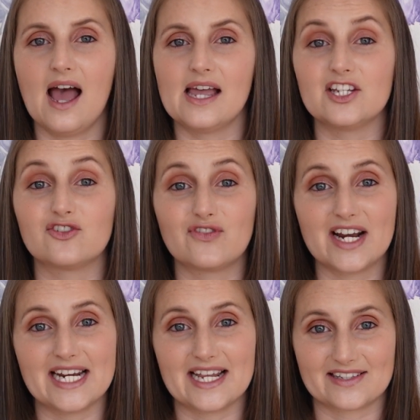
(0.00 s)
is
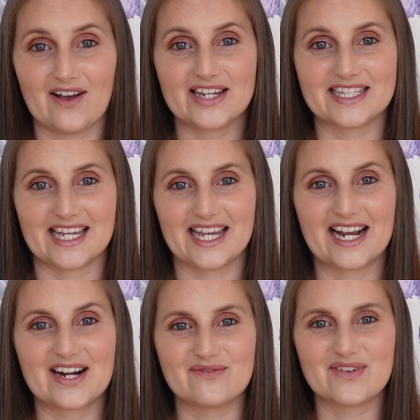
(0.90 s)
really
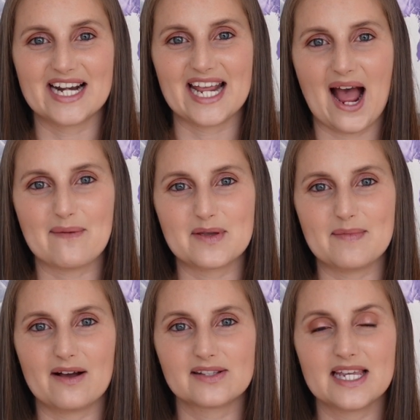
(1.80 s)
exciting, and I'm really happy
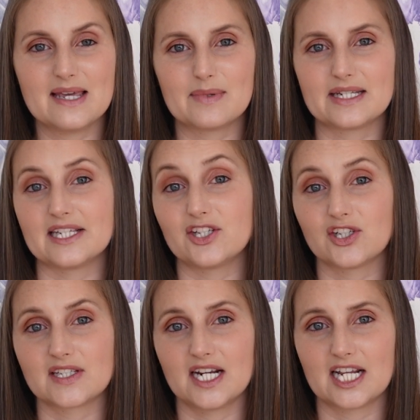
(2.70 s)
about it because it's
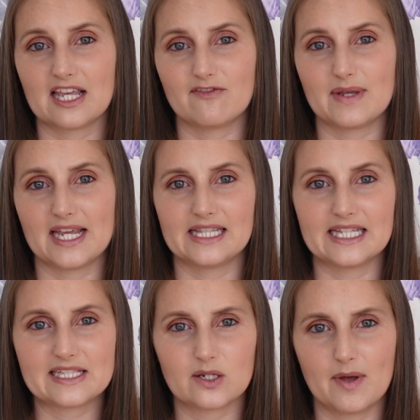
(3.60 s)
just going to give me a
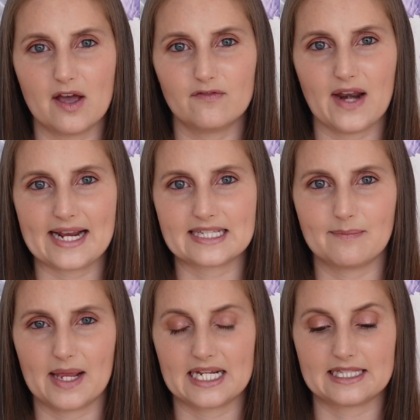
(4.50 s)
little bit of
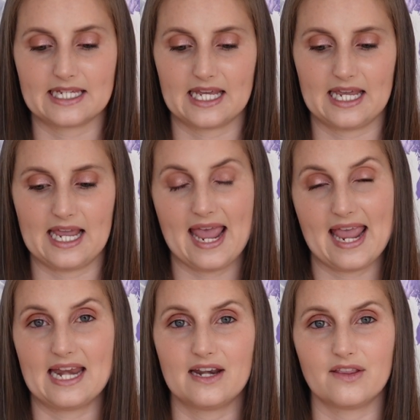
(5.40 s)
flexibility
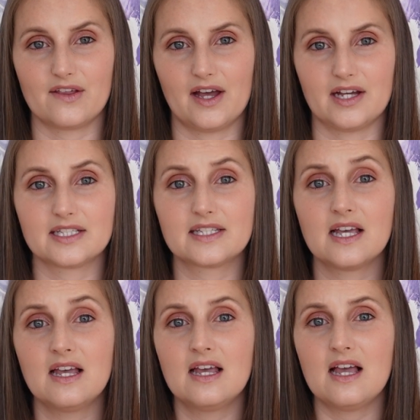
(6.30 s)
in that
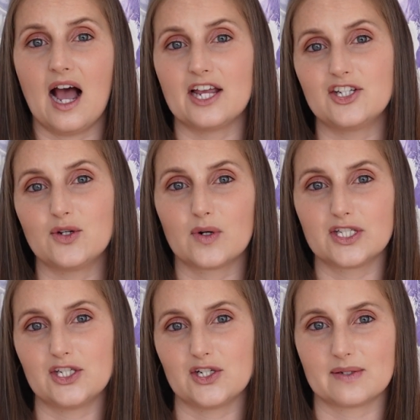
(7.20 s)
I do
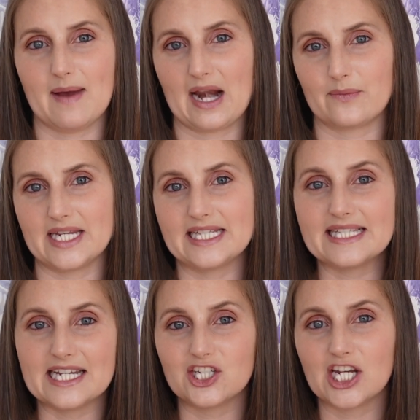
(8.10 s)
want to do some Halloween
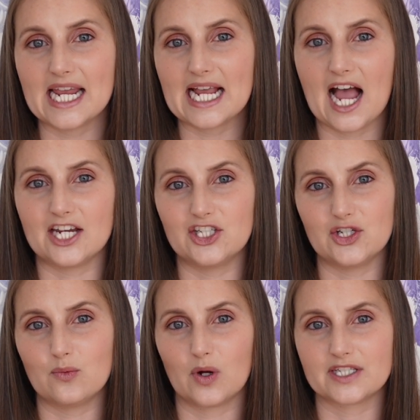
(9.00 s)
stitching, I
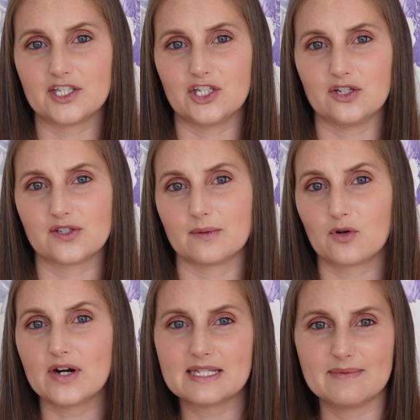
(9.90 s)
do want to do some
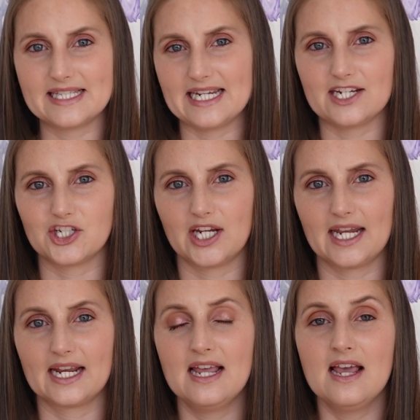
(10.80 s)
Christmas
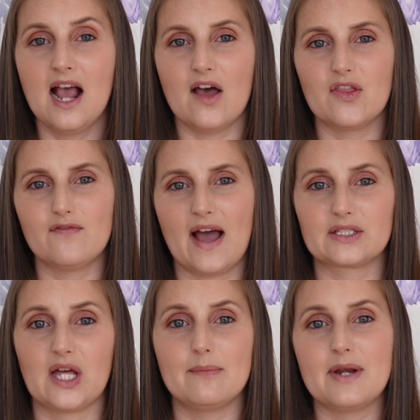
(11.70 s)
stitching, and the
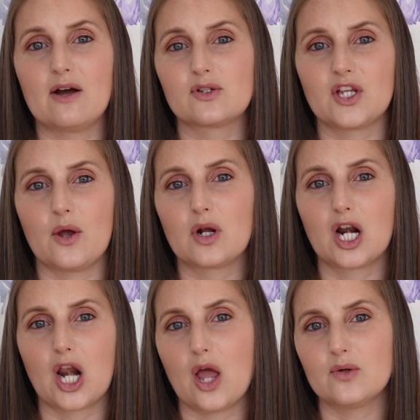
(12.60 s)
fact that I'm now so
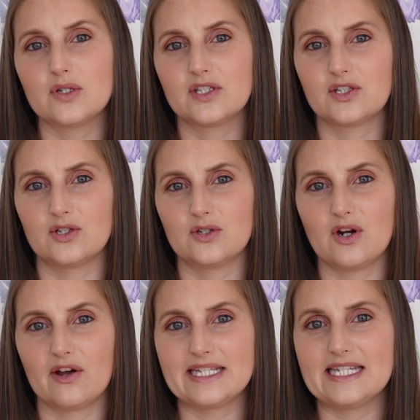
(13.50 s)
close to
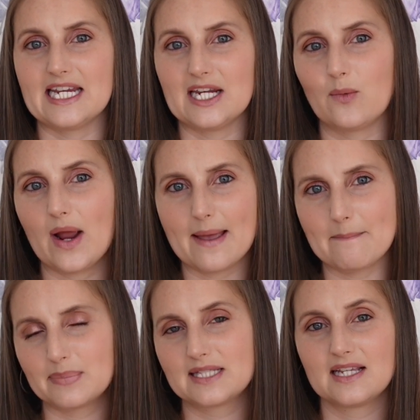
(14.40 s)
19
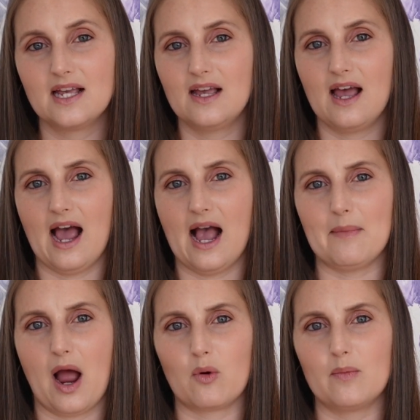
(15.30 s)
whips,
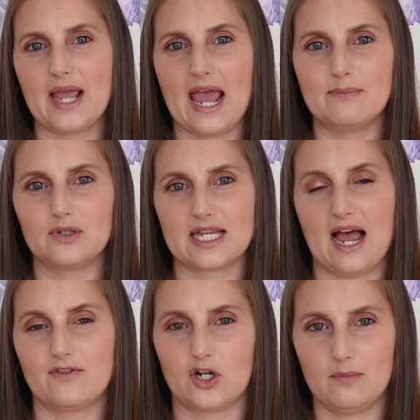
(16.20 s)
I will be able to
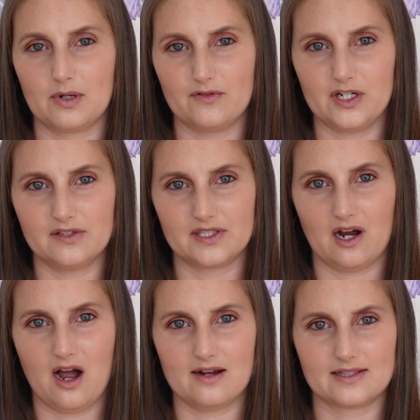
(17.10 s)
have a couple of new
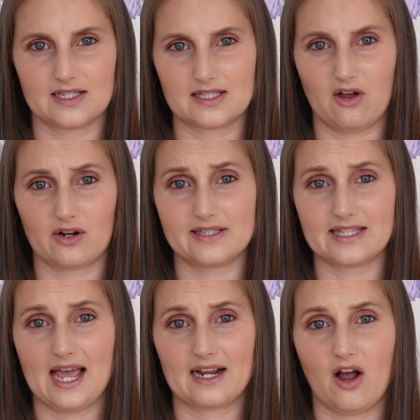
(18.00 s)
starts as long as
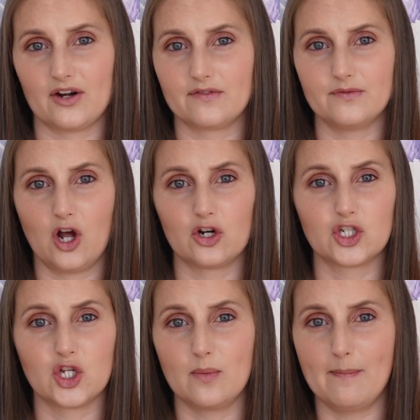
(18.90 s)
they're kind of not
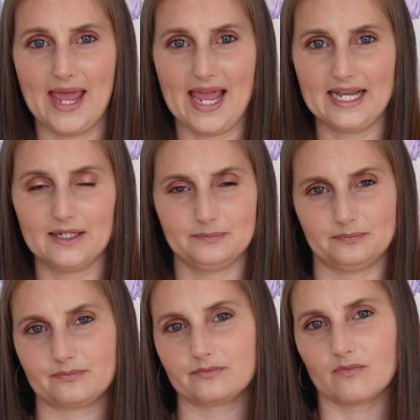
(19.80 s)
too big.
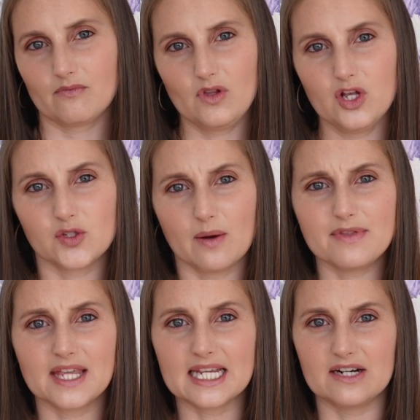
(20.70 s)
So I'm
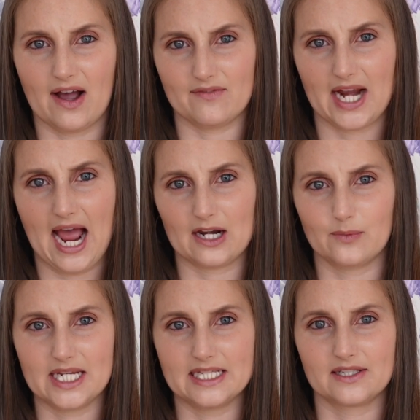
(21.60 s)
thinking of having a
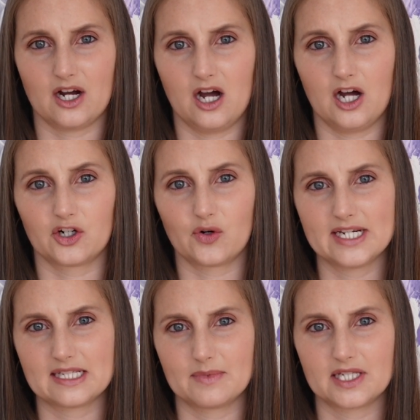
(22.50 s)
Halloween start, a
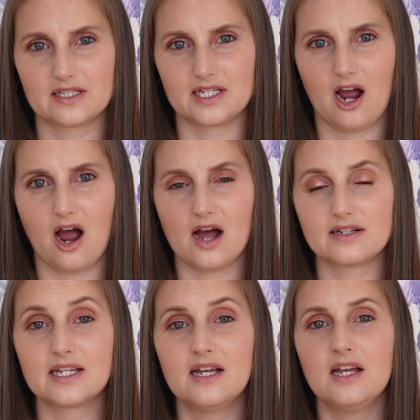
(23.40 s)
Christmas start,